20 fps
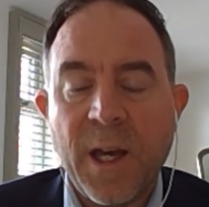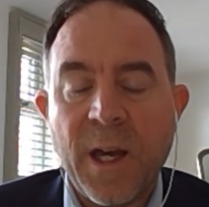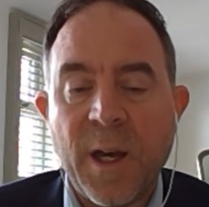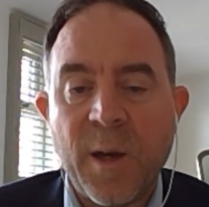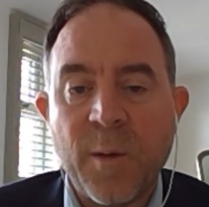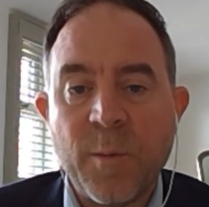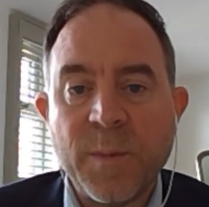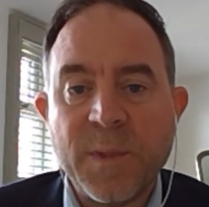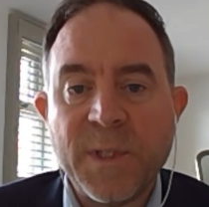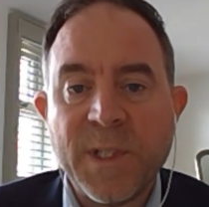
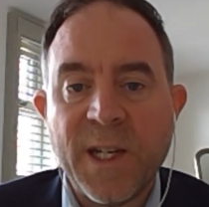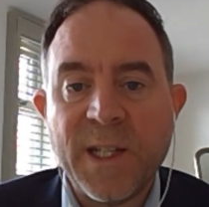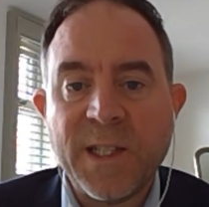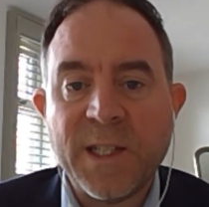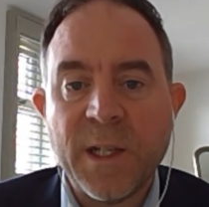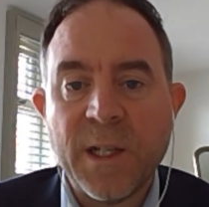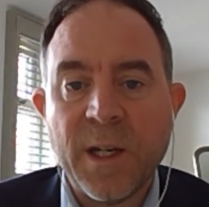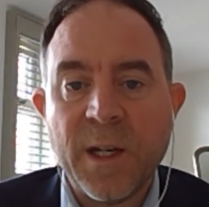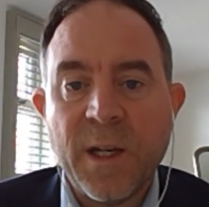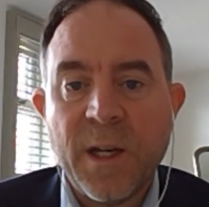um,
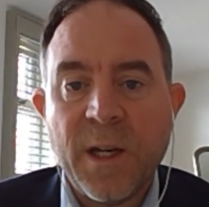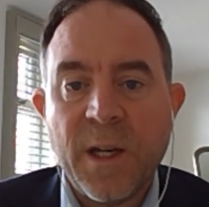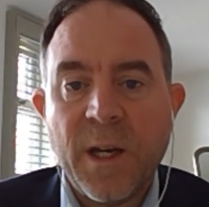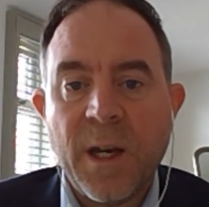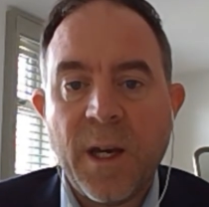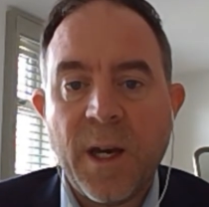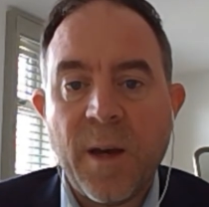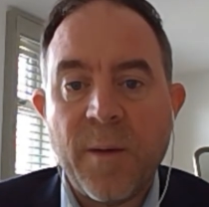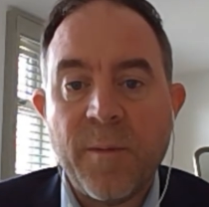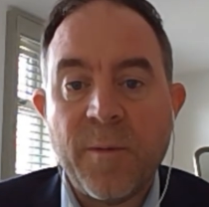data
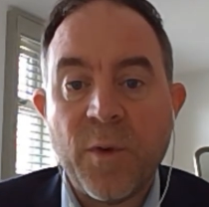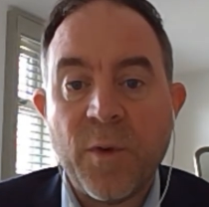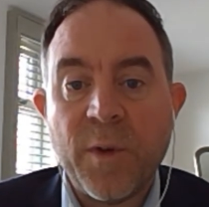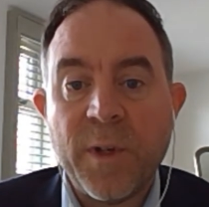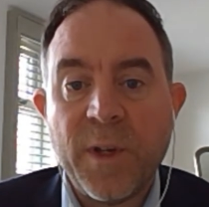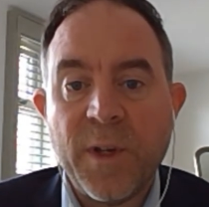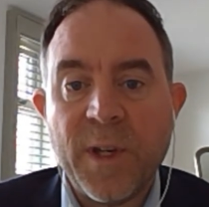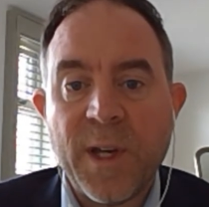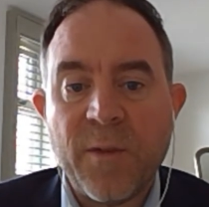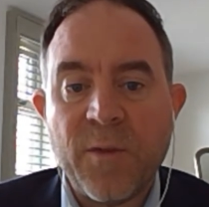Um, for
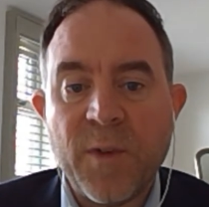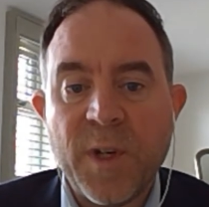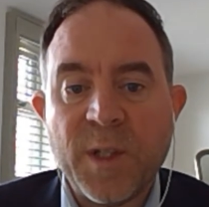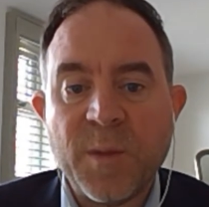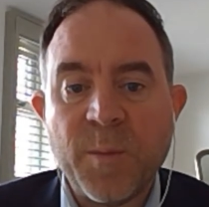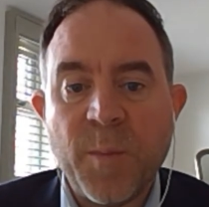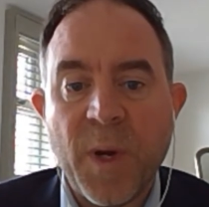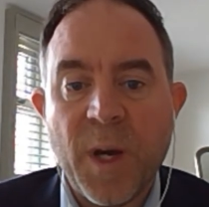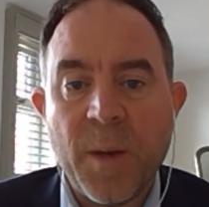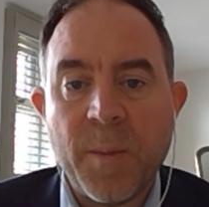U K
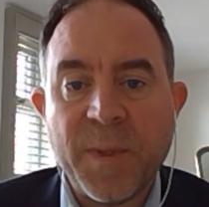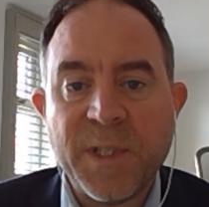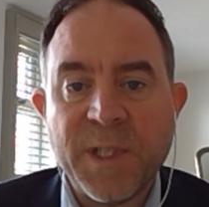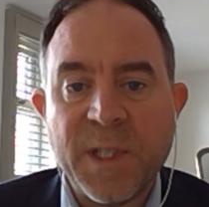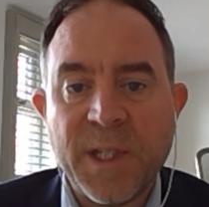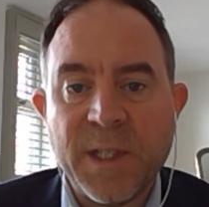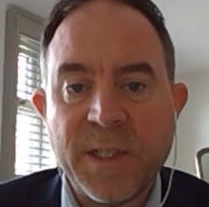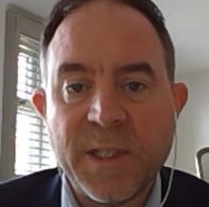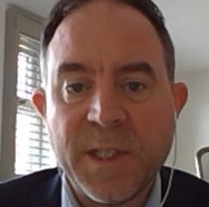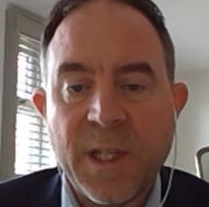REACH
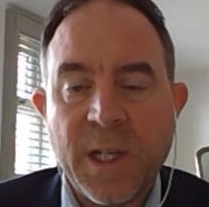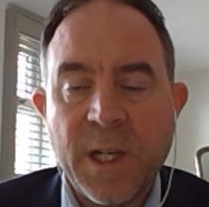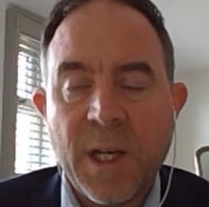purposes.